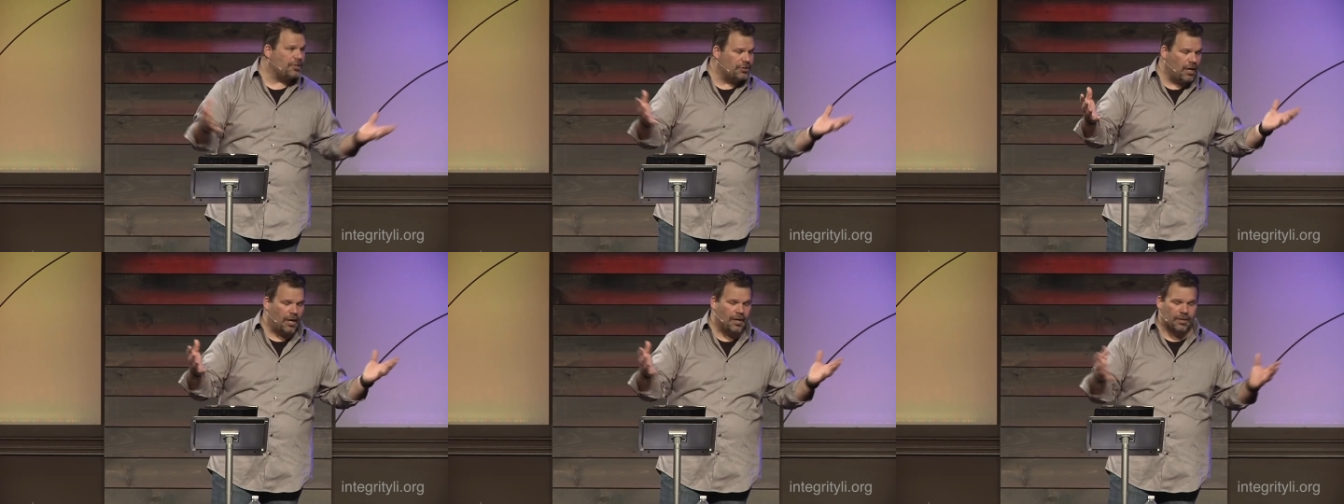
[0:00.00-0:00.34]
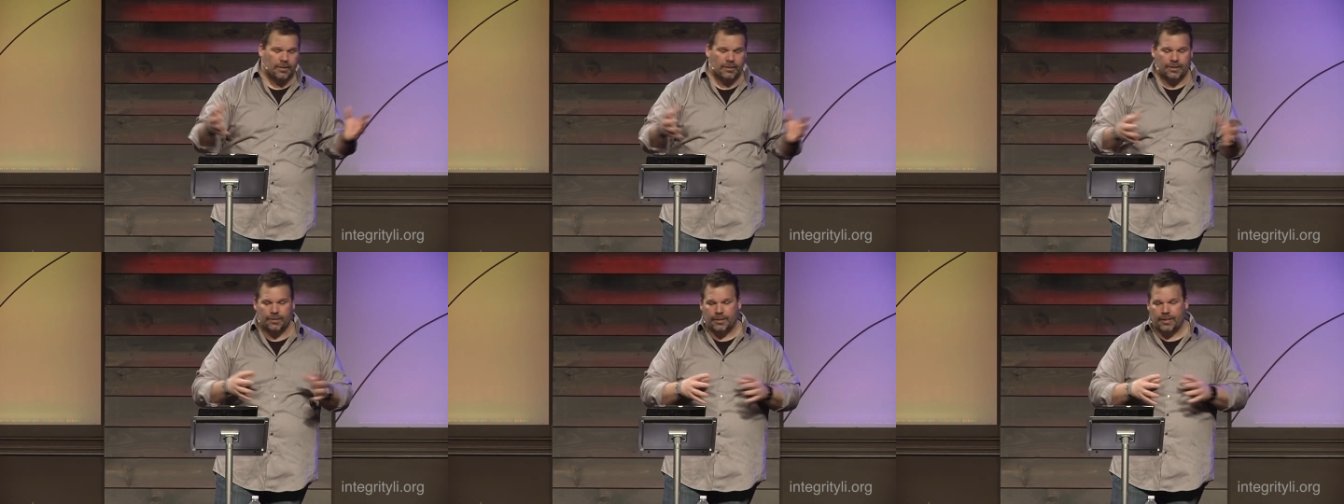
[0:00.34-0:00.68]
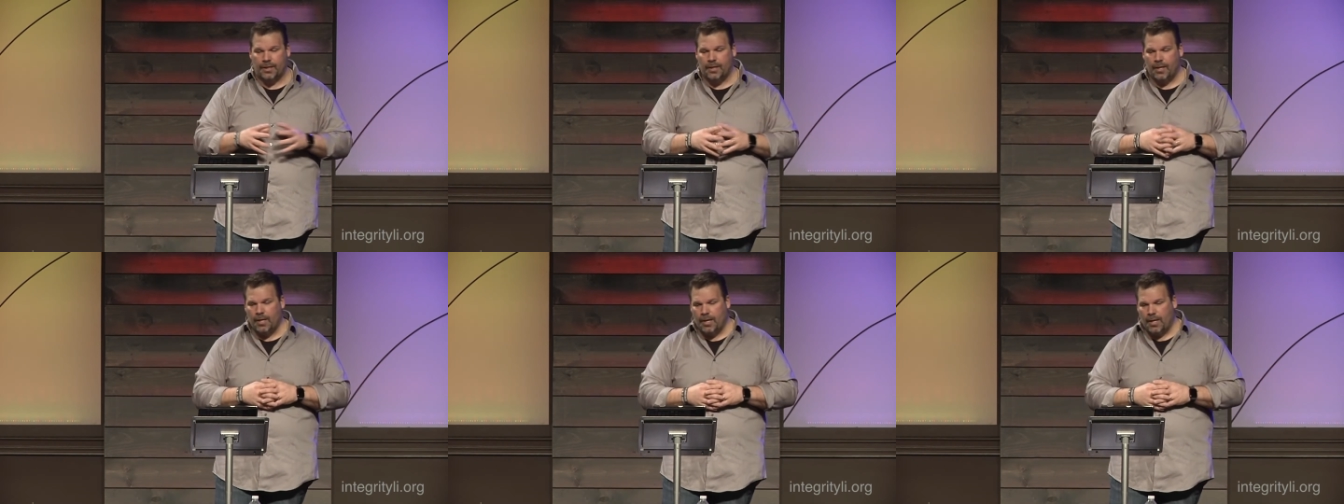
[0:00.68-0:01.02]
John
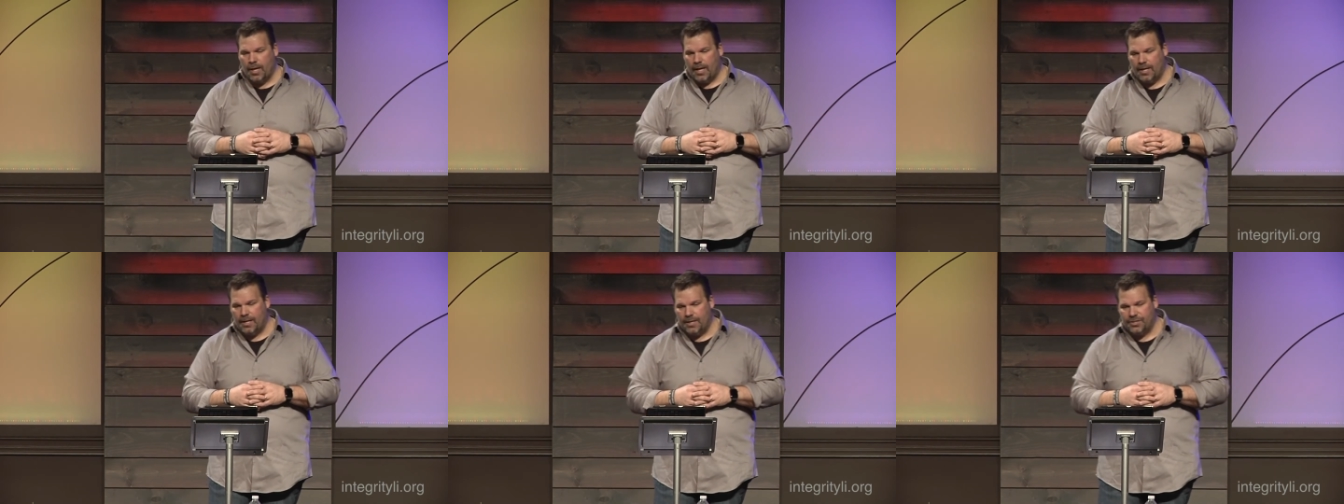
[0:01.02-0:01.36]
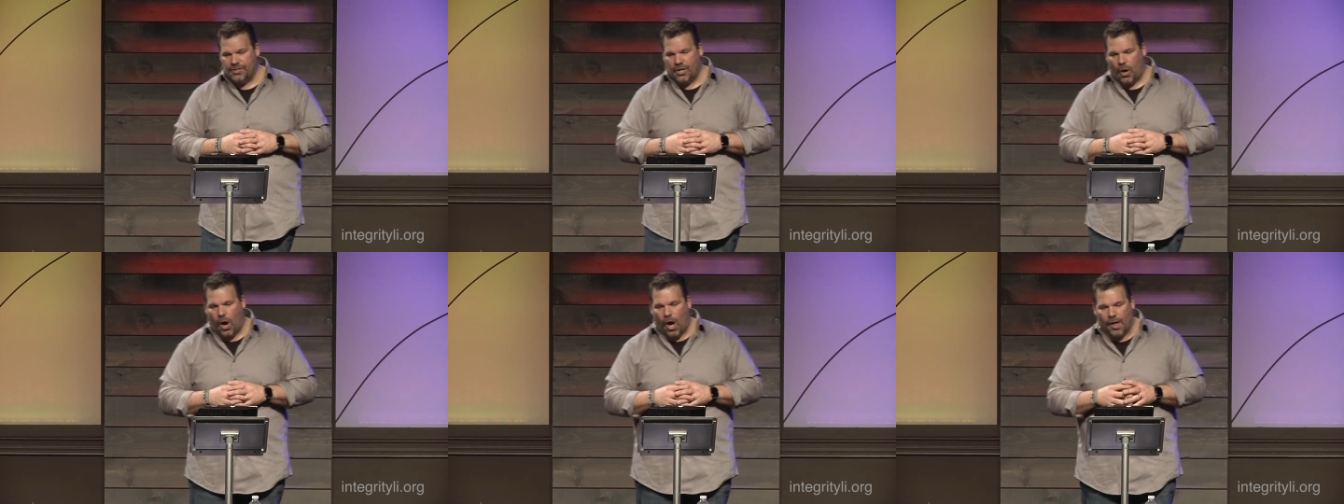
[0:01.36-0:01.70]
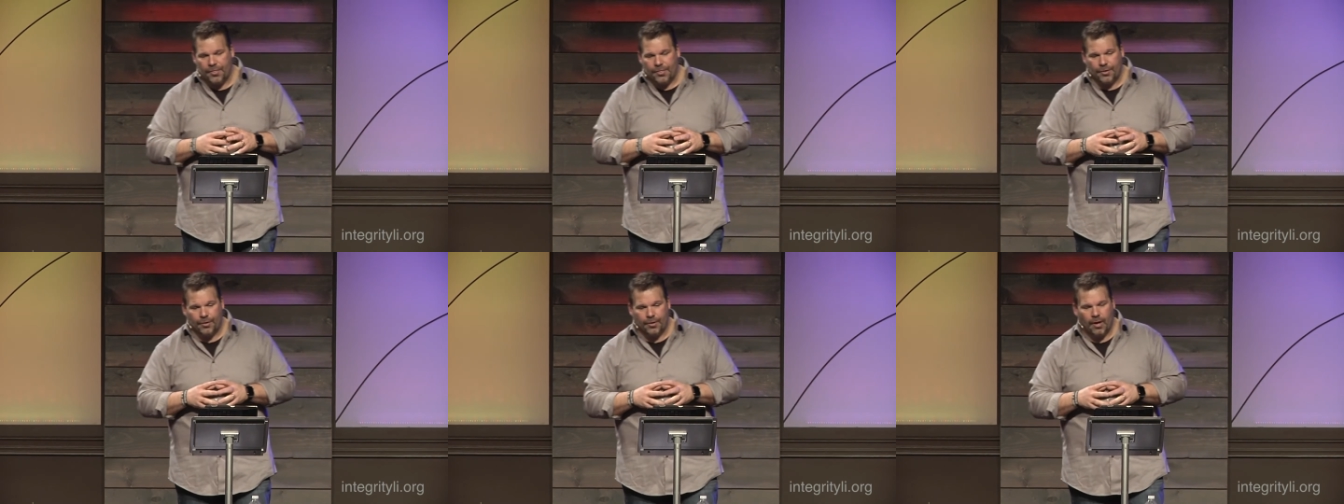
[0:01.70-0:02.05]
clearly is the
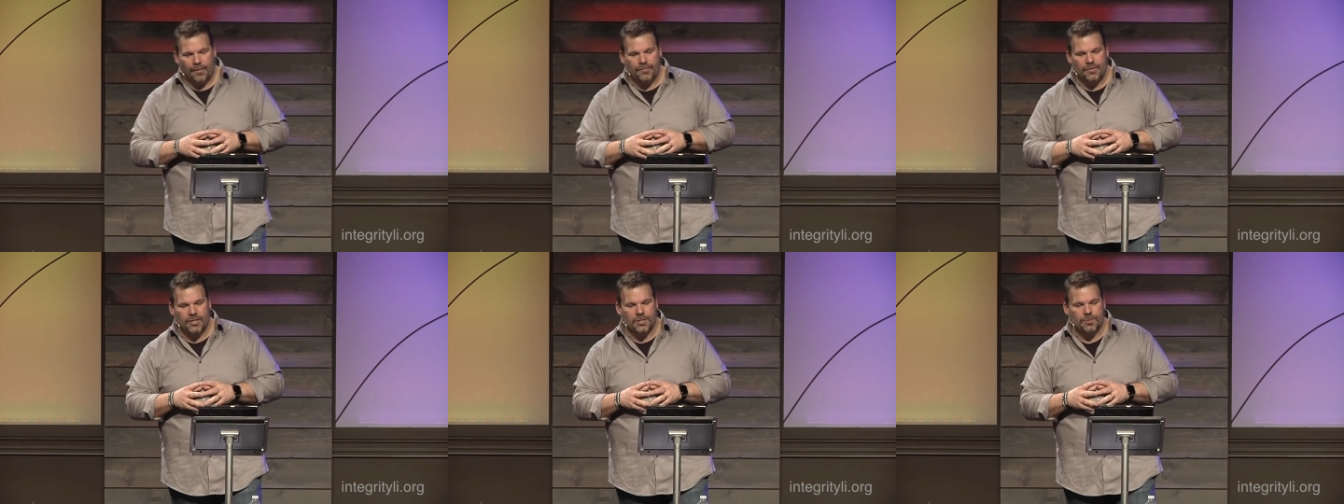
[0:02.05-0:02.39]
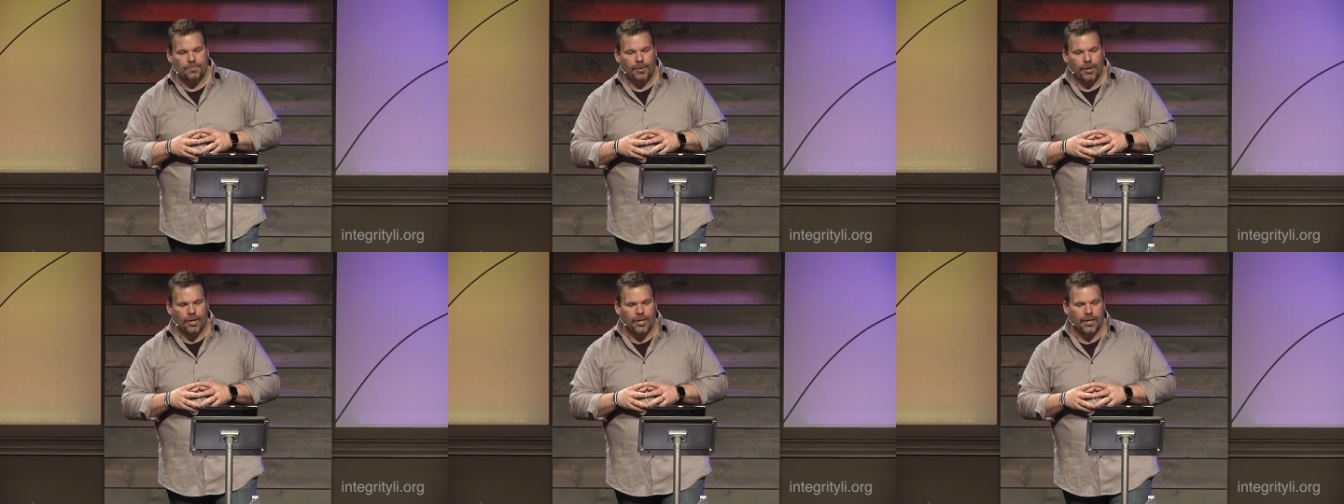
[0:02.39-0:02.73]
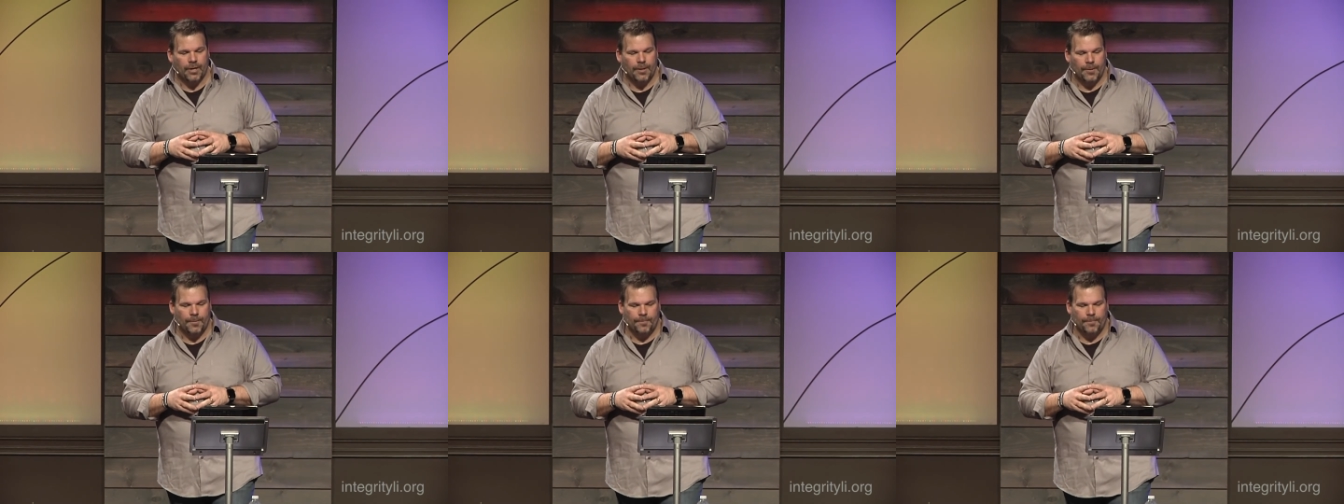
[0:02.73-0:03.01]
author of this book.